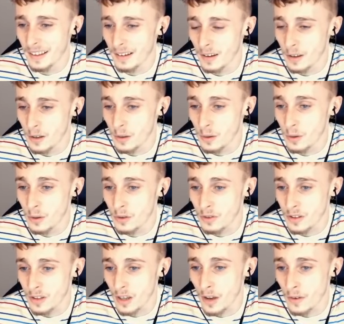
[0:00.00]
Huge
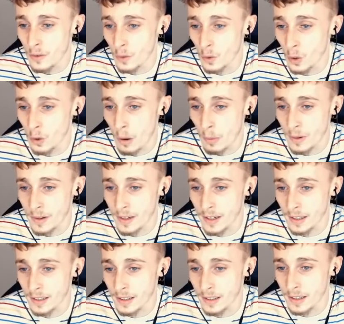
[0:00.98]
reserves of oil are
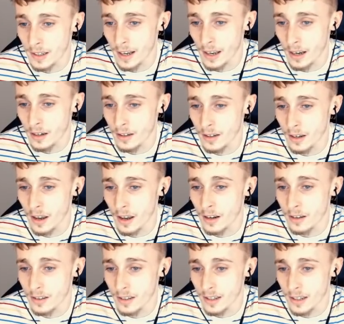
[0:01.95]
predicted to lay
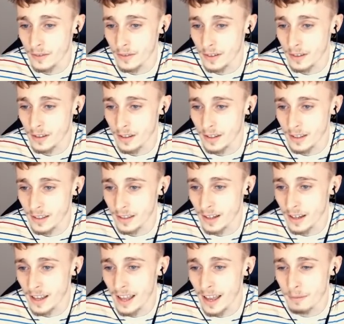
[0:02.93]
underneath
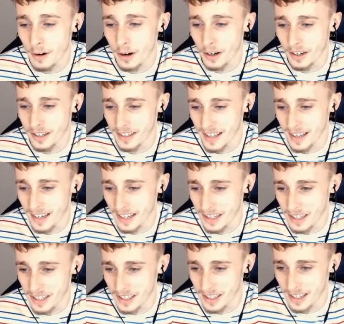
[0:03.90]
Antarctica. America's
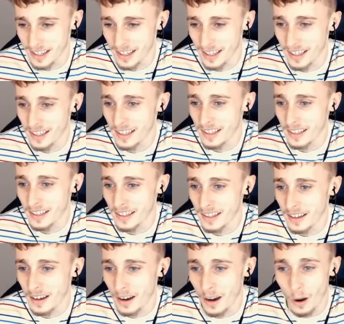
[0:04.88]
entered the chat.
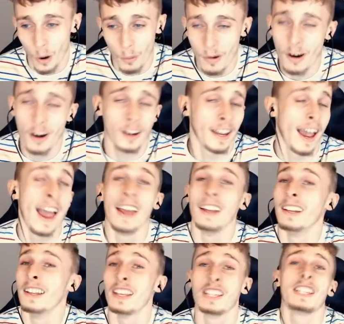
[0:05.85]
Oh, America
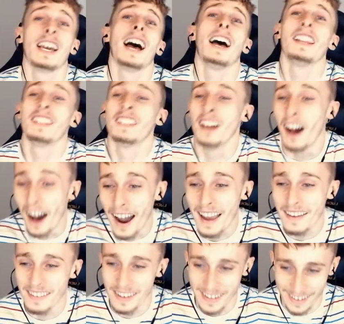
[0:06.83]
entered the chat
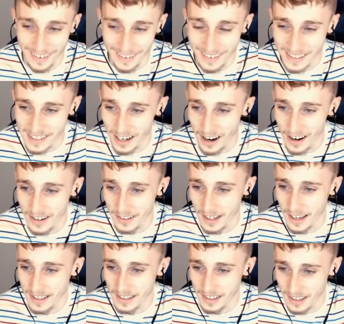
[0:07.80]
time ago. China,
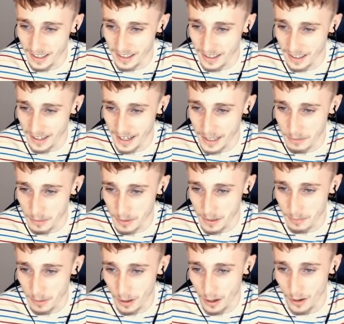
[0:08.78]
Antarctica has
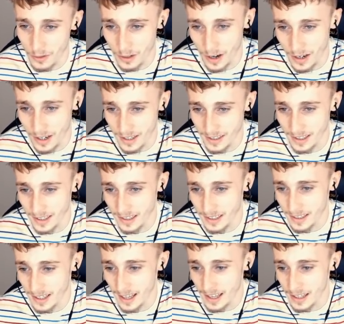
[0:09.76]
been part of China
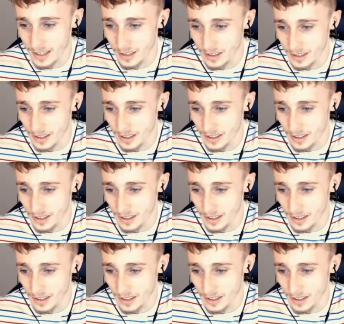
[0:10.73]
since ancient